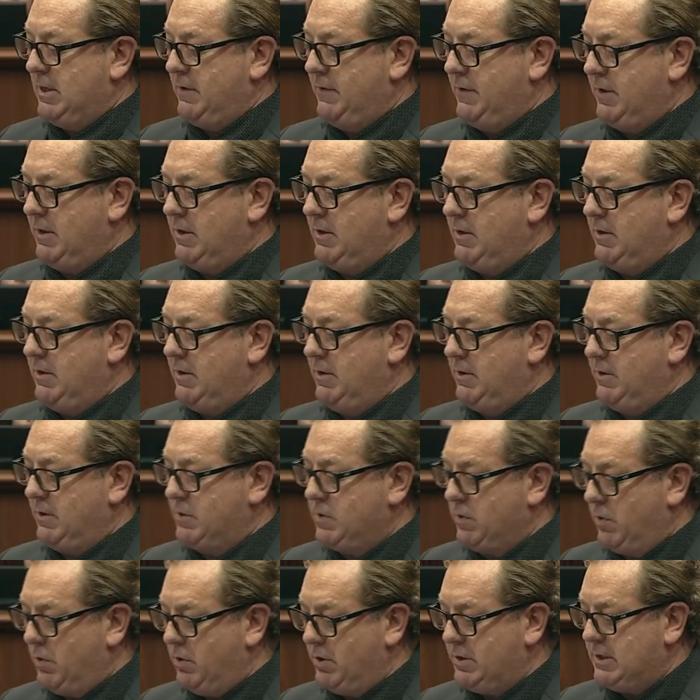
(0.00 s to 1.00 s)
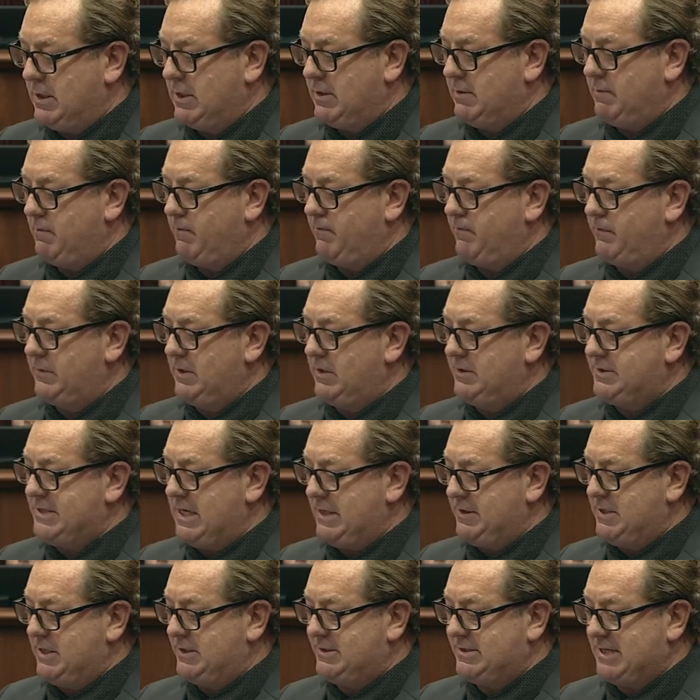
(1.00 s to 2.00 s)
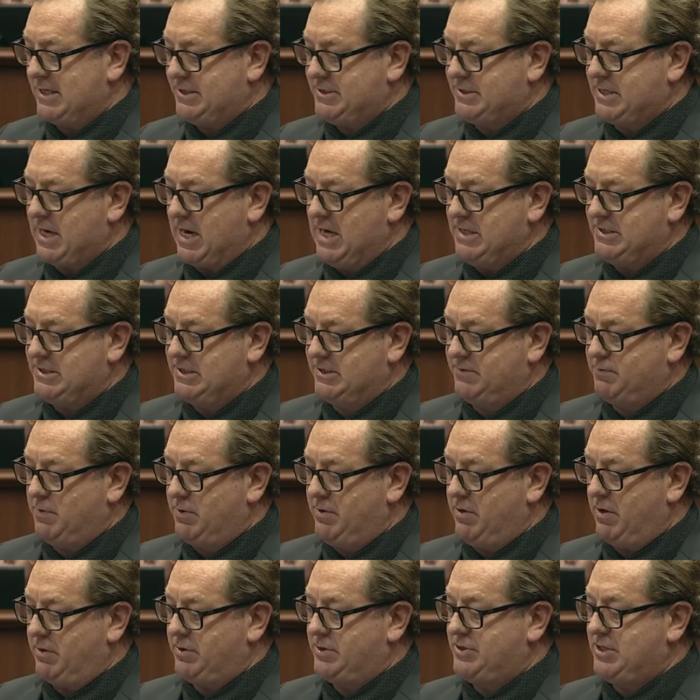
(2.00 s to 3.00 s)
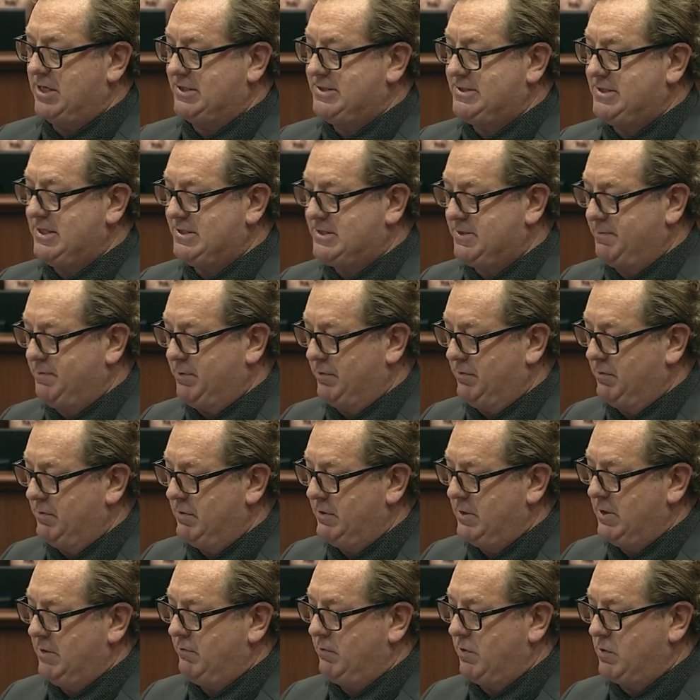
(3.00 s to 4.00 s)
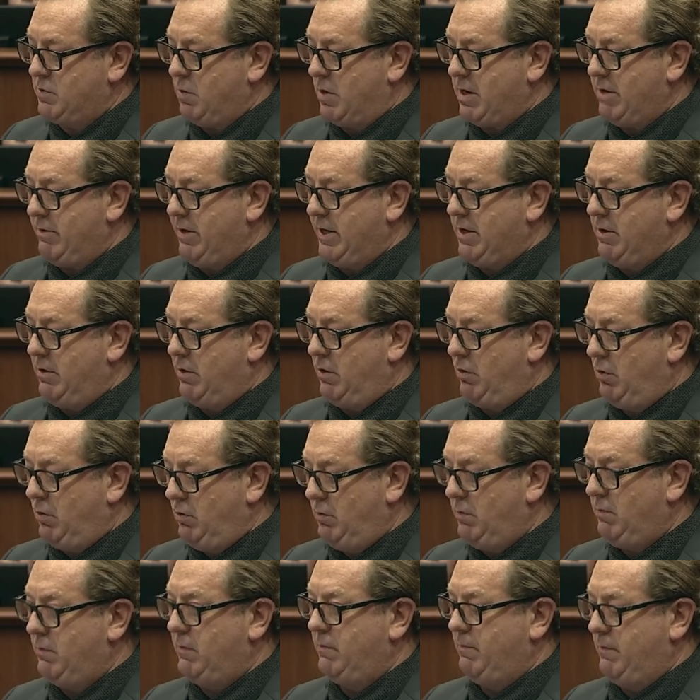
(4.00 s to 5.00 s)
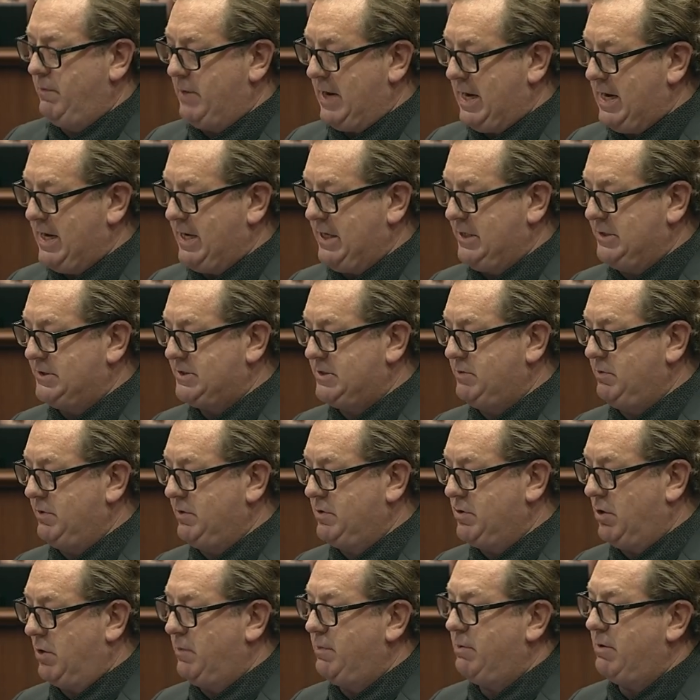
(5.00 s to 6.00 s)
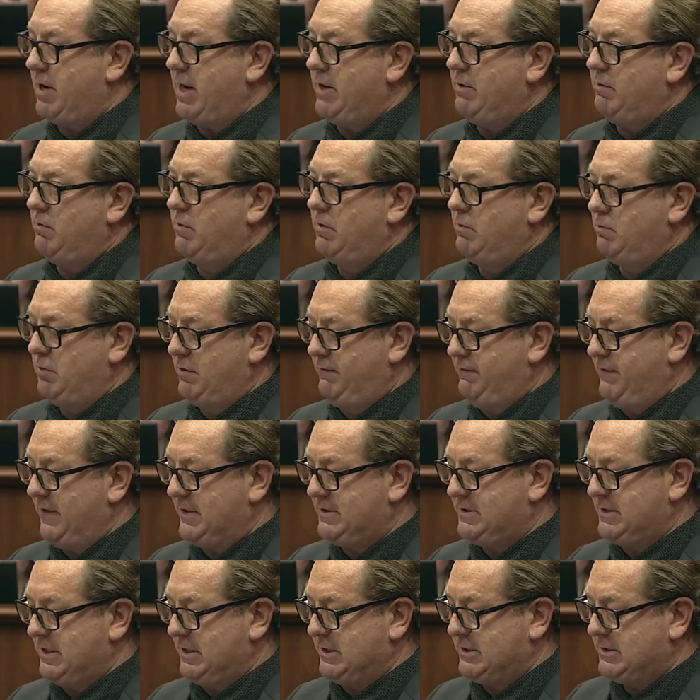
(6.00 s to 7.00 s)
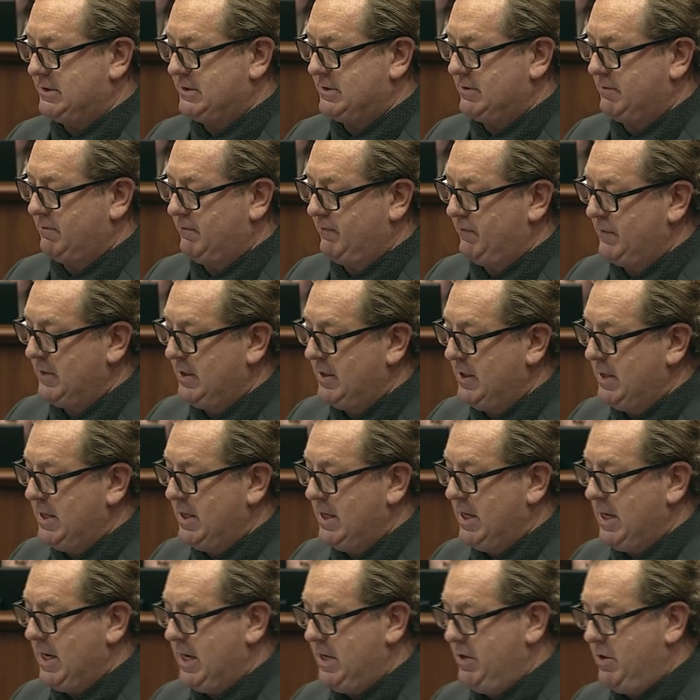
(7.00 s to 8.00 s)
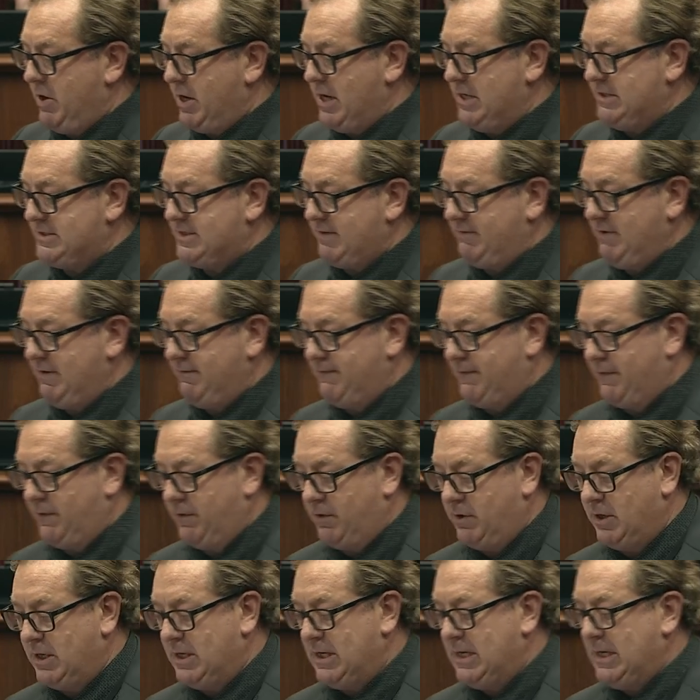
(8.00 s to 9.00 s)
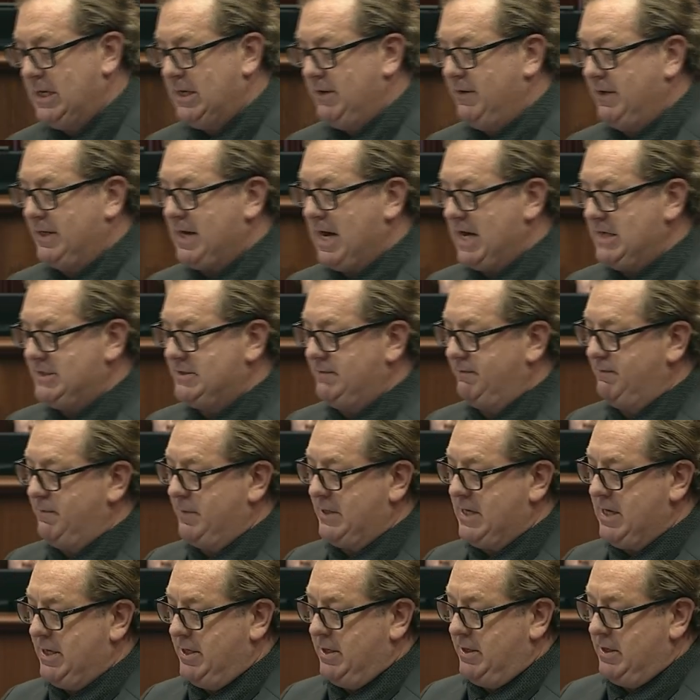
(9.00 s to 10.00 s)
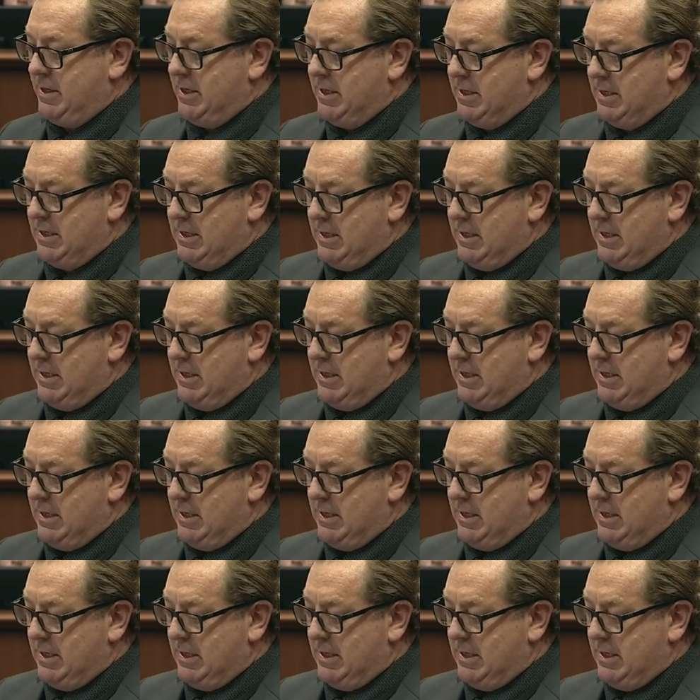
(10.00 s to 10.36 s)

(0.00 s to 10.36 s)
The court said that such cases were not justiciable. Requiring all parties to incorporate would fix this. In 1974, the case of McKinnon,